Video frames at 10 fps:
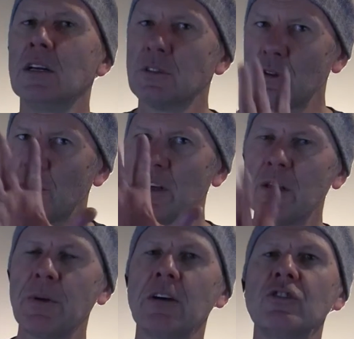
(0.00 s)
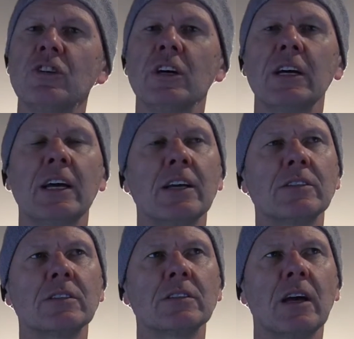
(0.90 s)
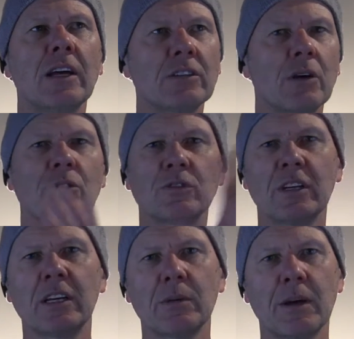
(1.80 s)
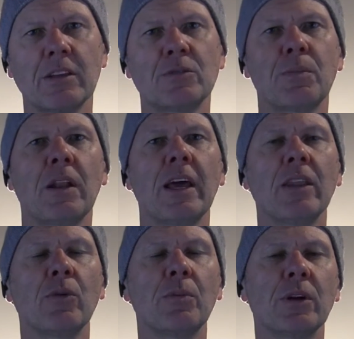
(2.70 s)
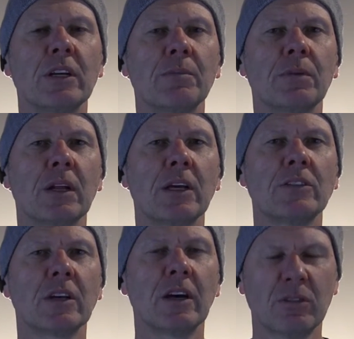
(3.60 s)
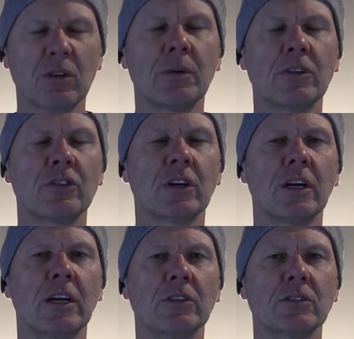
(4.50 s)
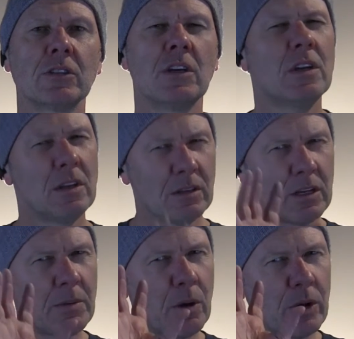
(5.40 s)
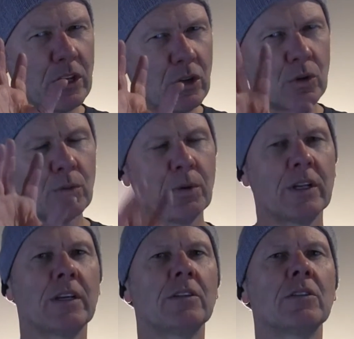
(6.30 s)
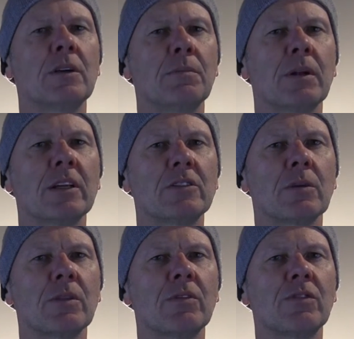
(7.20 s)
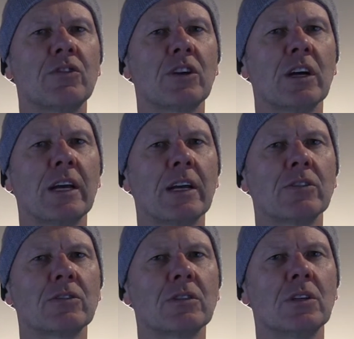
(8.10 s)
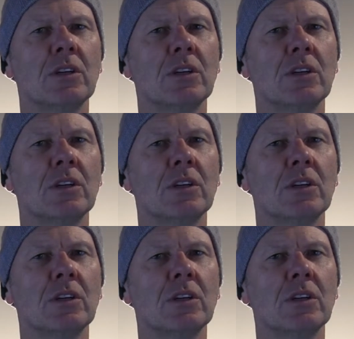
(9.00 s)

So think about GIS. As I was thinking about this plan that we're putting in place, I thought about GIS. Think about when you're putting in place something for GIS.